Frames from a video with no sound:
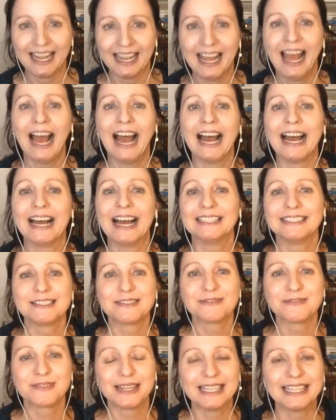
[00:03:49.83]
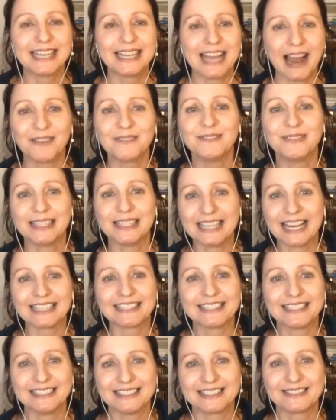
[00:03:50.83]
and really helped me
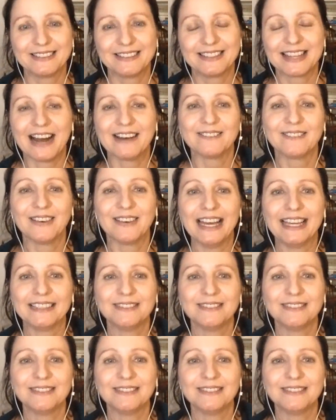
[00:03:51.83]
get into it that way.